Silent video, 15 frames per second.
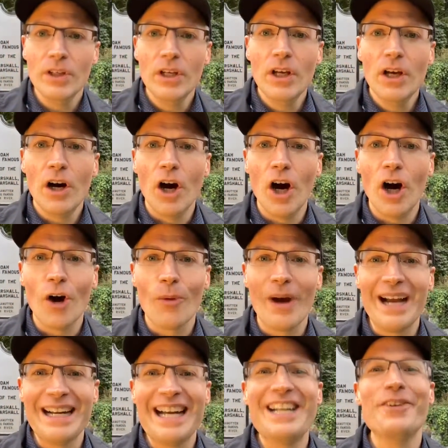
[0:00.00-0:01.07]
All
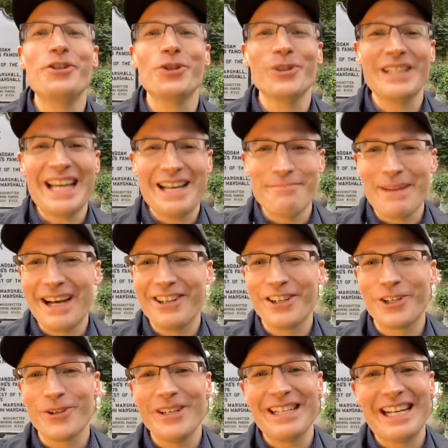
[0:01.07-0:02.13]
right. I know Julianne, moderate
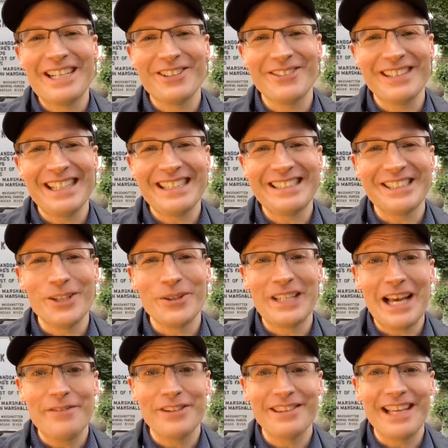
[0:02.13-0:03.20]
green. I don't think so.
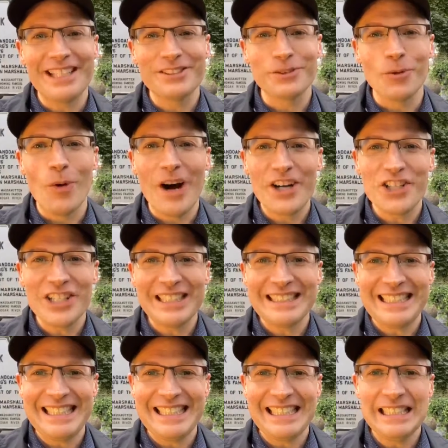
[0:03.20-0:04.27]
Kevin, thanks for watching.
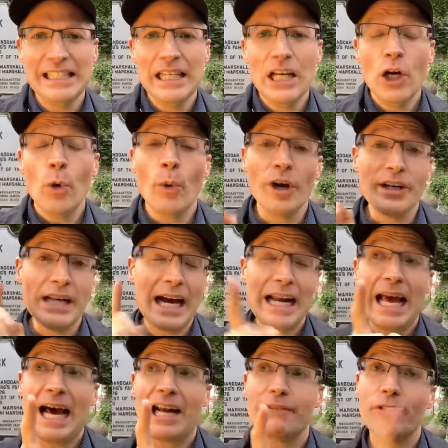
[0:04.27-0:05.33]
Tina, we're not
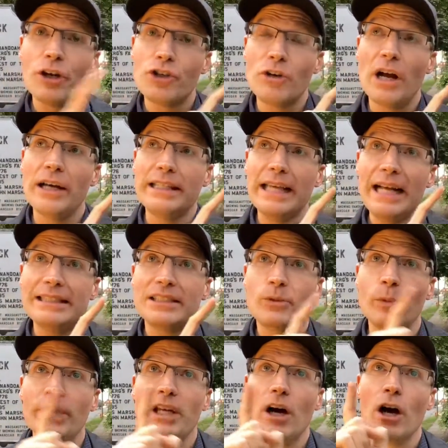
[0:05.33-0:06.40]
out of our drought yet.
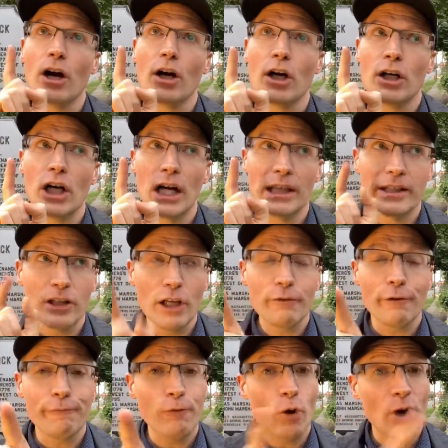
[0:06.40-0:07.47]
We are a little
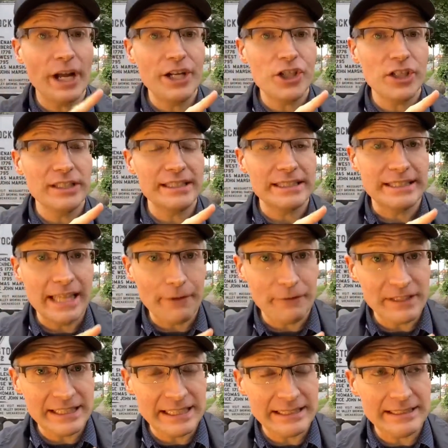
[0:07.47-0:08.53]
over 4 inches in
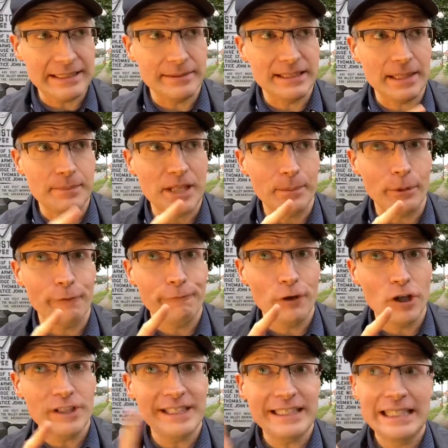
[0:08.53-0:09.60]
deficit since September
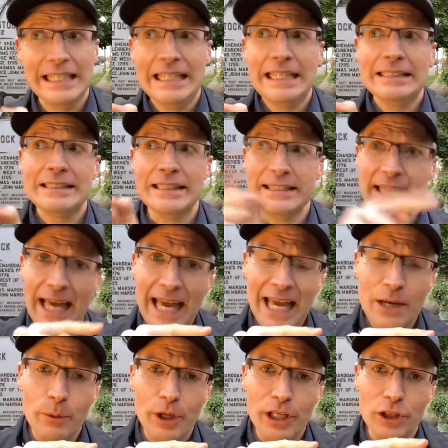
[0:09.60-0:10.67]
1st. Today,
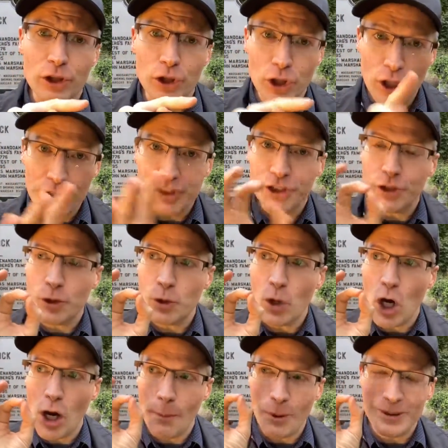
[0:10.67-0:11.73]
we look to
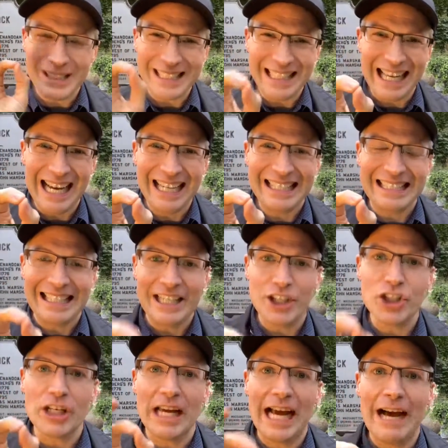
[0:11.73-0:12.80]
almost lock 1.5
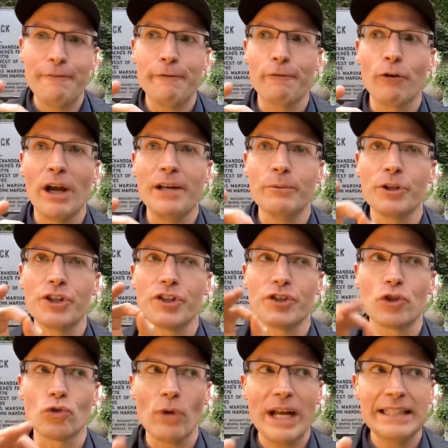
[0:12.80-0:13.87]
inches of rain, which is
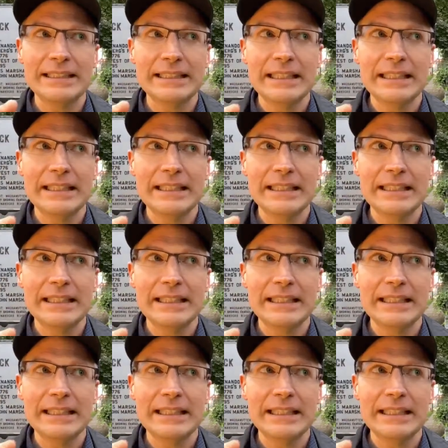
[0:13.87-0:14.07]
great.